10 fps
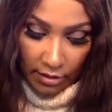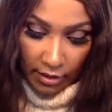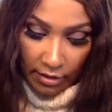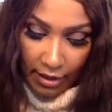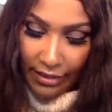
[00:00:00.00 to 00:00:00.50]
Like
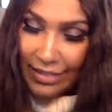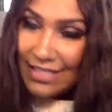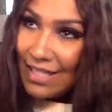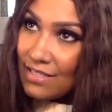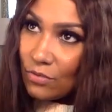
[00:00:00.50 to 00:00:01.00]
not it's
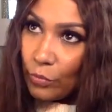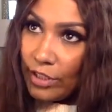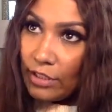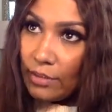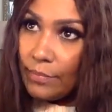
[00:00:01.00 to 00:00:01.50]
not
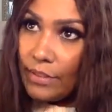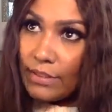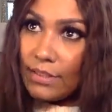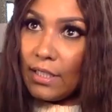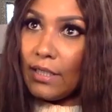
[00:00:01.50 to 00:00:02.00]
sweet, but
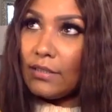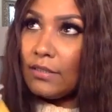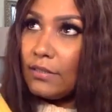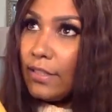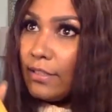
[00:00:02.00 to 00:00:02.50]
it's not
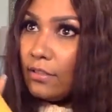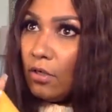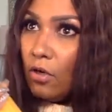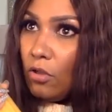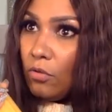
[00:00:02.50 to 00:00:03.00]
like
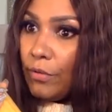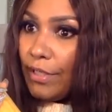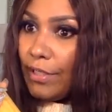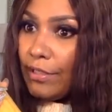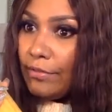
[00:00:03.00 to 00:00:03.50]
all the way